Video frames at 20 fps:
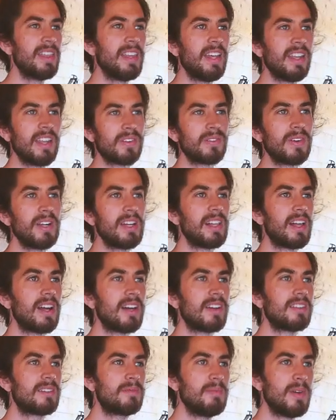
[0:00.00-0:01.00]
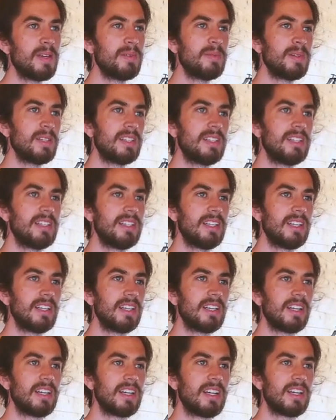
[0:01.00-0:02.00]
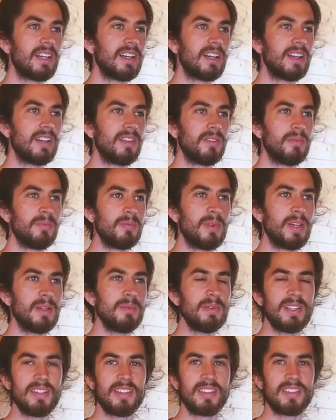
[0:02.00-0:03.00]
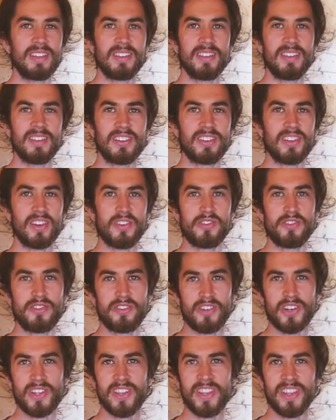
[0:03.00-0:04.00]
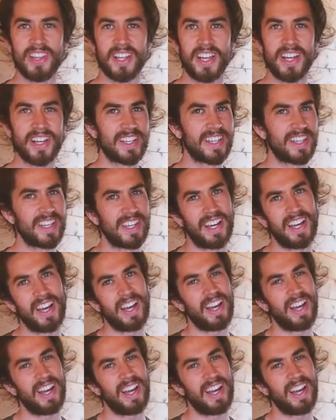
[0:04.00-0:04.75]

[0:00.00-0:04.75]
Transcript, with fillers: and then I realised maybe maybe this isn't so fun. Like